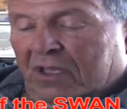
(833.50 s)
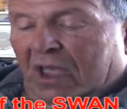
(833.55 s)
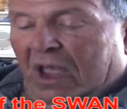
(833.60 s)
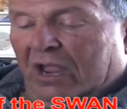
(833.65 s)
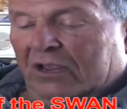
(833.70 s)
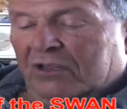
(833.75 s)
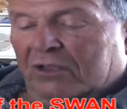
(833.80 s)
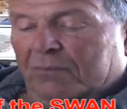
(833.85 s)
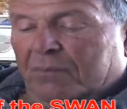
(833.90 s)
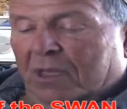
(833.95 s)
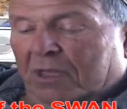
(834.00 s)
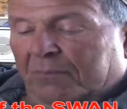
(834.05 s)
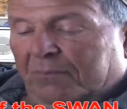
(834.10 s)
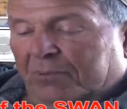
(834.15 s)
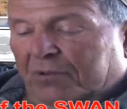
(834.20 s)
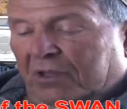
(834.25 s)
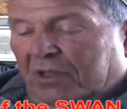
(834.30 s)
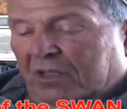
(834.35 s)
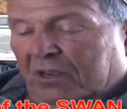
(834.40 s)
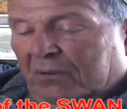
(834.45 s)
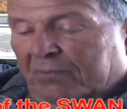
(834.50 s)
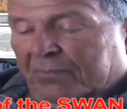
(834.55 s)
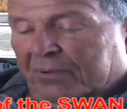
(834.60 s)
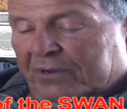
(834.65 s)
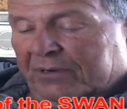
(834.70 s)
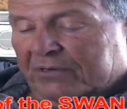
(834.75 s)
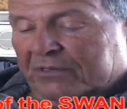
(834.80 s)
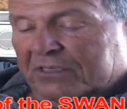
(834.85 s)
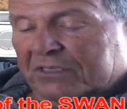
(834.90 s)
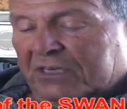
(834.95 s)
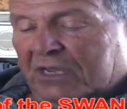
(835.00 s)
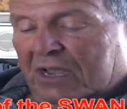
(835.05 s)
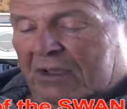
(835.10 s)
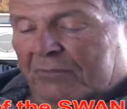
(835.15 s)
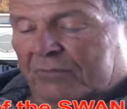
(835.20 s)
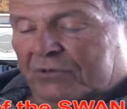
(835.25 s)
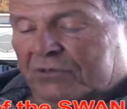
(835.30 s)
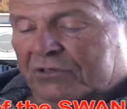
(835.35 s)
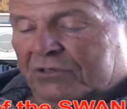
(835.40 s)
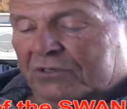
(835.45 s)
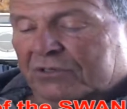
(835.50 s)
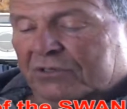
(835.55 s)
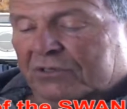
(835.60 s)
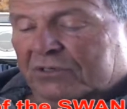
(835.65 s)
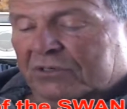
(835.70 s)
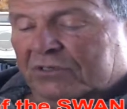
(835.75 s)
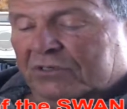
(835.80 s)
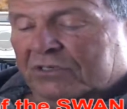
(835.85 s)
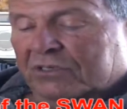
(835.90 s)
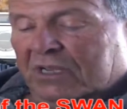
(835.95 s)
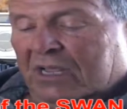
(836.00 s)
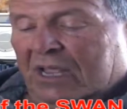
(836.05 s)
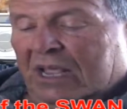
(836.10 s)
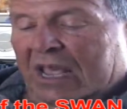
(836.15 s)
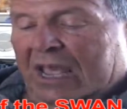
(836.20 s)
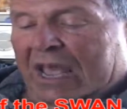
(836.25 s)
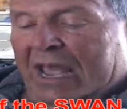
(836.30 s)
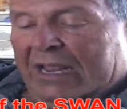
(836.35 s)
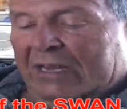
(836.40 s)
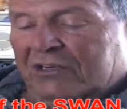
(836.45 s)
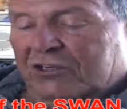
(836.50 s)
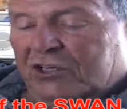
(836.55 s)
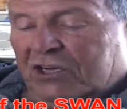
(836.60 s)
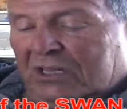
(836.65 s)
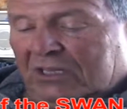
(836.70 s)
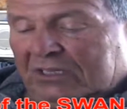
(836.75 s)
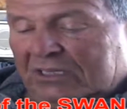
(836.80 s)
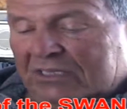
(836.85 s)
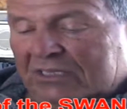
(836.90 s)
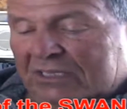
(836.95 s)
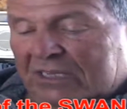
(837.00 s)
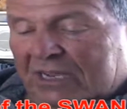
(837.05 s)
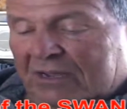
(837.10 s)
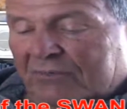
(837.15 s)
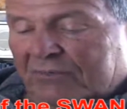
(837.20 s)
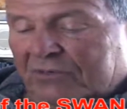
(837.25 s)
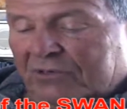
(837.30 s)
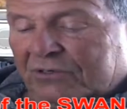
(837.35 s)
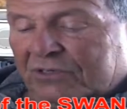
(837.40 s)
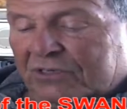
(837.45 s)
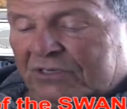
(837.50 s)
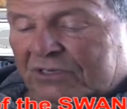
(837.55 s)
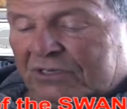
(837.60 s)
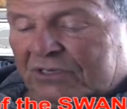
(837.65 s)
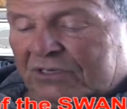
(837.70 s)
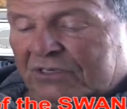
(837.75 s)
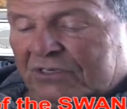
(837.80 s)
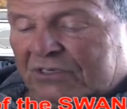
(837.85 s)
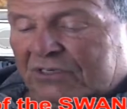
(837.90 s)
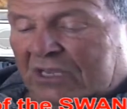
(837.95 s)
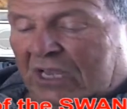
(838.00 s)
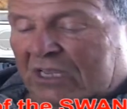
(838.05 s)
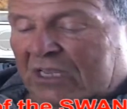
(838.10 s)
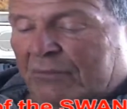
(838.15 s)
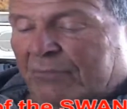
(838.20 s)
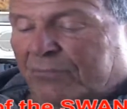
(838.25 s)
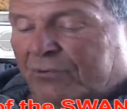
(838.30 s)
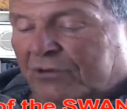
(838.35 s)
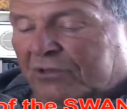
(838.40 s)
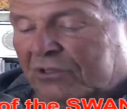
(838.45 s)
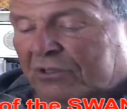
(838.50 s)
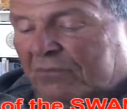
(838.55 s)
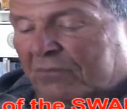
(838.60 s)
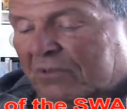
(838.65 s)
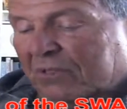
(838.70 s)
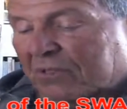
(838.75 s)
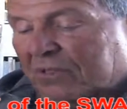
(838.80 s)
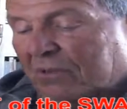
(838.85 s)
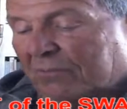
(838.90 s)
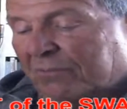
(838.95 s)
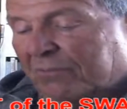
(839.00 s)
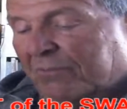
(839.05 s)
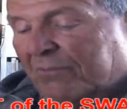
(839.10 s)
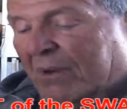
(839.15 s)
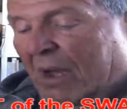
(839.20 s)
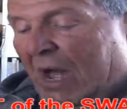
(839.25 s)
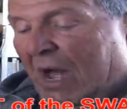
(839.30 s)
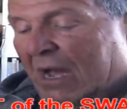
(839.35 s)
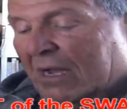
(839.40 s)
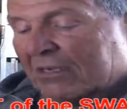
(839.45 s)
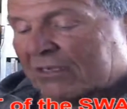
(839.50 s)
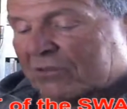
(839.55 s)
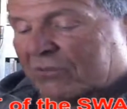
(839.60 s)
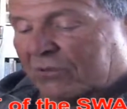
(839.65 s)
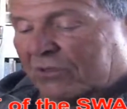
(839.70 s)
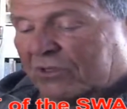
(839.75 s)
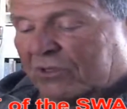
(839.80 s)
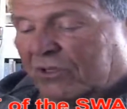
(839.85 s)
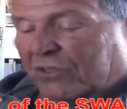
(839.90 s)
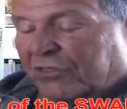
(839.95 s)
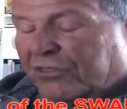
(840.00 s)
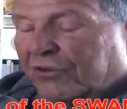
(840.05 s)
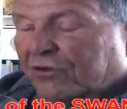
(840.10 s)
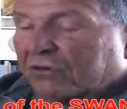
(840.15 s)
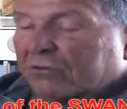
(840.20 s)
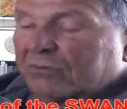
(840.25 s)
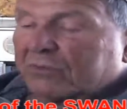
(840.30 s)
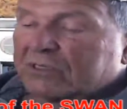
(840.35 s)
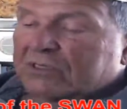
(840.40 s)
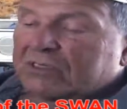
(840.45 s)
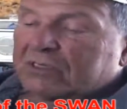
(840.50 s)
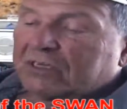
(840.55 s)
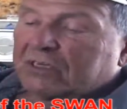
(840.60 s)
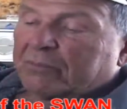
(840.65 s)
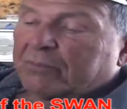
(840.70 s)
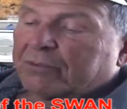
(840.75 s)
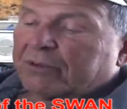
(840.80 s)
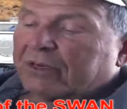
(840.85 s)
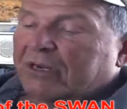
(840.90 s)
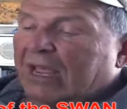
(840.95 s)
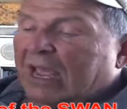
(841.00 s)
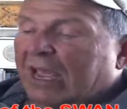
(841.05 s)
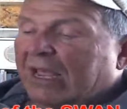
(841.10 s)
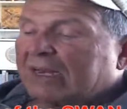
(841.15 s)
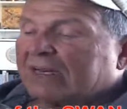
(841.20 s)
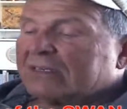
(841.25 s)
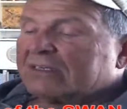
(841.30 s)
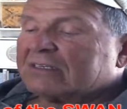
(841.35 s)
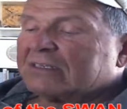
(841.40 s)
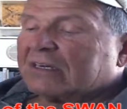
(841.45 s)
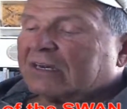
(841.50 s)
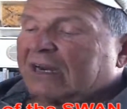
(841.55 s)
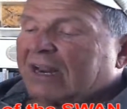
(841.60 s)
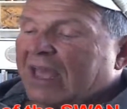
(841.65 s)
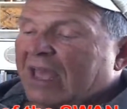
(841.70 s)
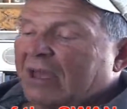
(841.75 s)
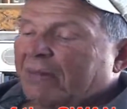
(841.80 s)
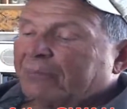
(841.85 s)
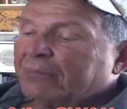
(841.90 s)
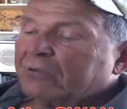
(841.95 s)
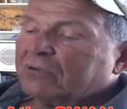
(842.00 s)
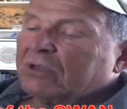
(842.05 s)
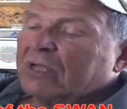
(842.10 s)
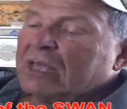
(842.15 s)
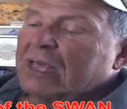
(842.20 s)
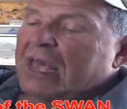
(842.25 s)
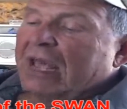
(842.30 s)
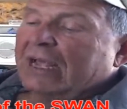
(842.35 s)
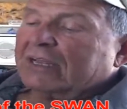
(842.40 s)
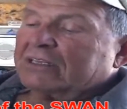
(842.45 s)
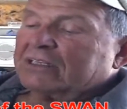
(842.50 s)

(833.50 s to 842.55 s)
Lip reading: and you make peanut butter sandwiches and jelly sandwiches, and you put them in the box with the thermos and the bananas and an apple and